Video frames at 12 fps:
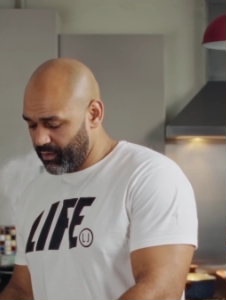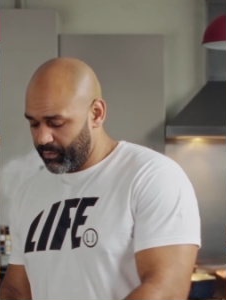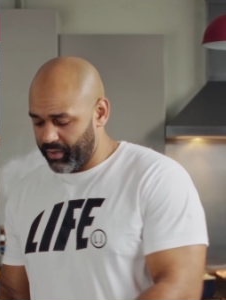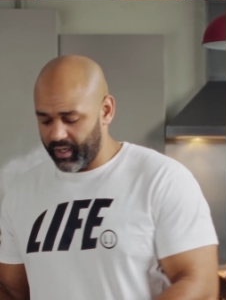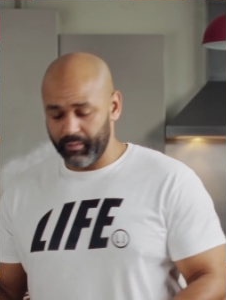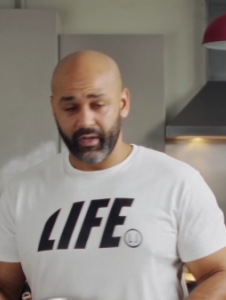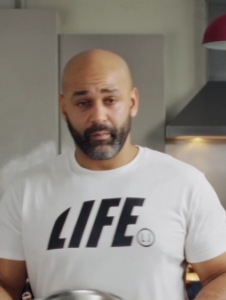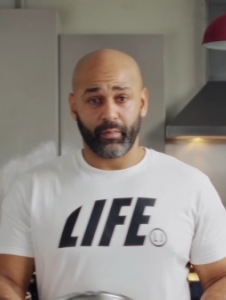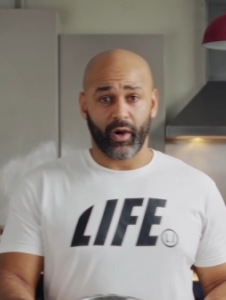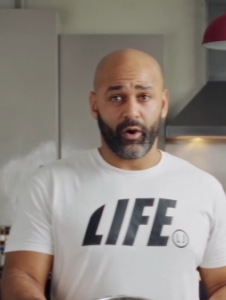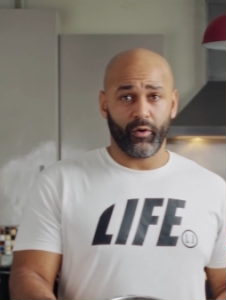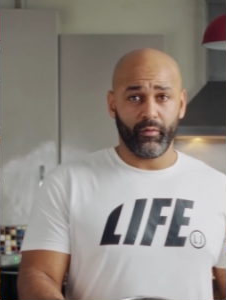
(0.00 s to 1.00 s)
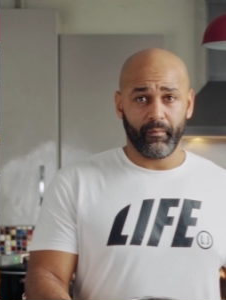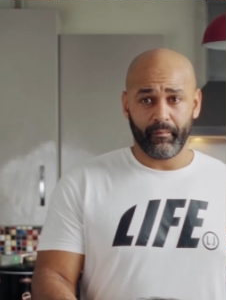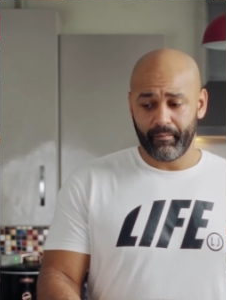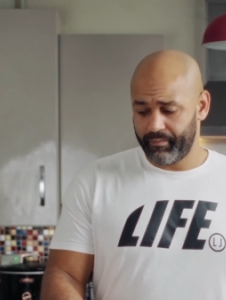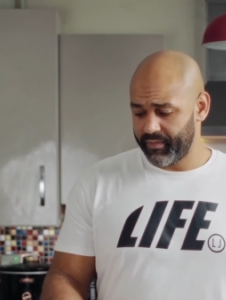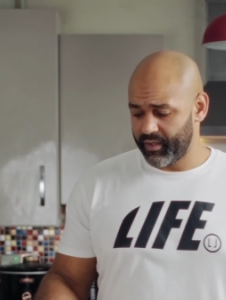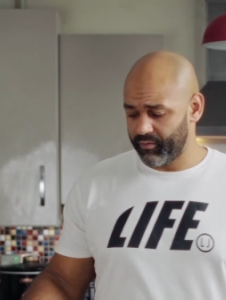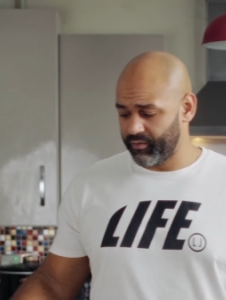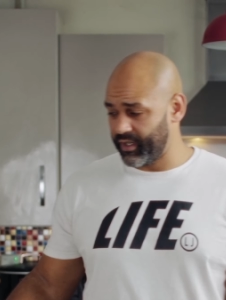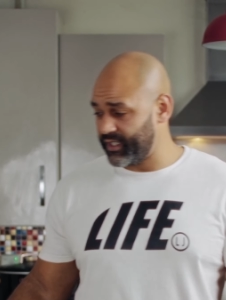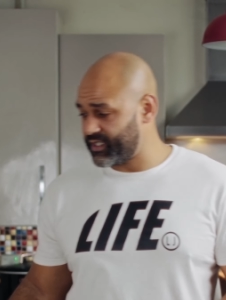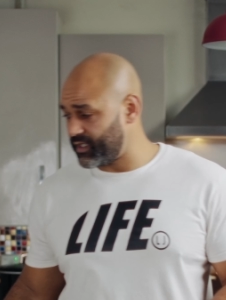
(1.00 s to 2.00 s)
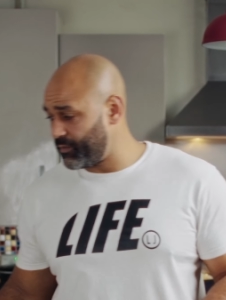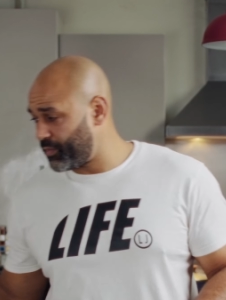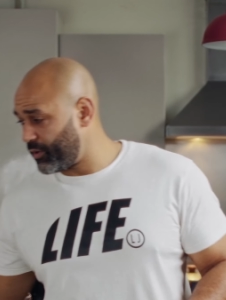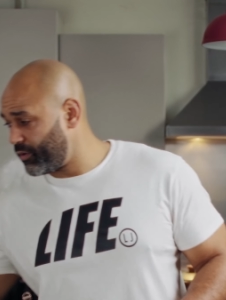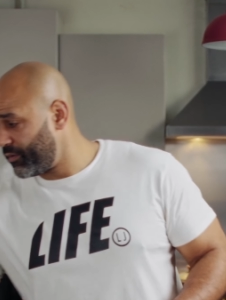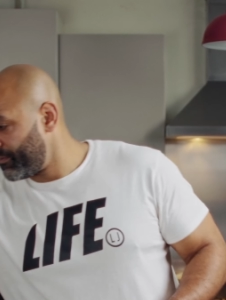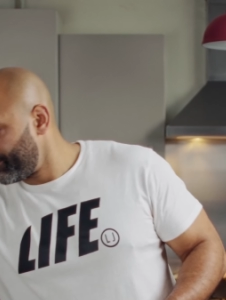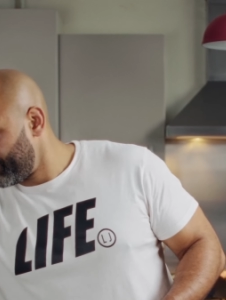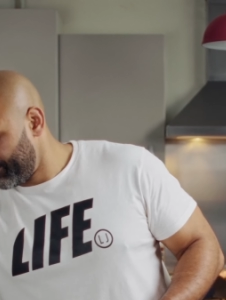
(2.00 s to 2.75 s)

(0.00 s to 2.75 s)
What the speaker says: Put them in a bowl, really simple.